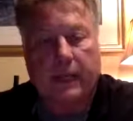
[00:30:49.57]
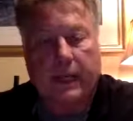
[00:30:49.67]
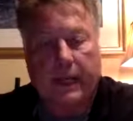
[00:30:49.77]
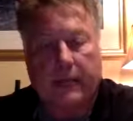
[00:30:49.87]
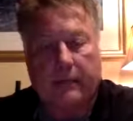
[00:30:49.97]

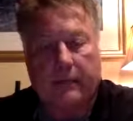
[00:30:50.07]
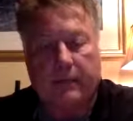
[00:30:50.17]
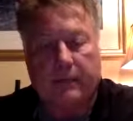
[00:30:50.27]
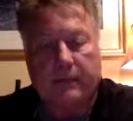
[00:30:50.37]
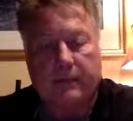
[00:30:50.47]
and
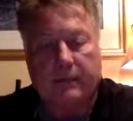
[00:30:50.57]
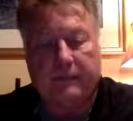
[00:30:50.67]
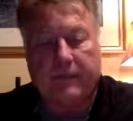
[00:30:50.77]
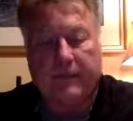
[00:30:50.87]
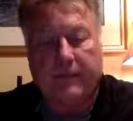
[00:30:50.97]
we believe
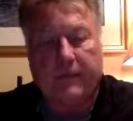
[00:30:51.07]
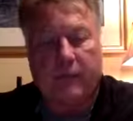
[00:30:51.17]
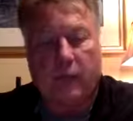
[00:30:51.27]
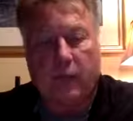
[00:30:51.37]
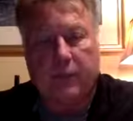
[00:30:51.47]
then
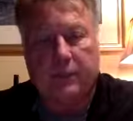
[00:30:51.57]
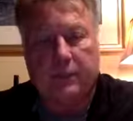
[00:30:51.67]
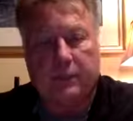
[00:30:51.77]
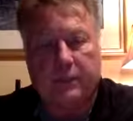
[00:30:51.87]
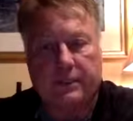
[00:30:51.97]
that wine
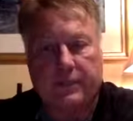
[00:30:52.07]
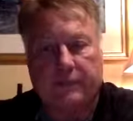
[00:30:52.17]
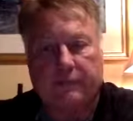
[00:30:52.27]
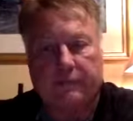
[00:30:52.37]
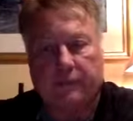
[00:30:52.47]
should sell
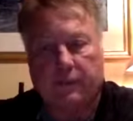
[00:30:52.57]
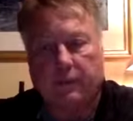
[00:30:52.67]
for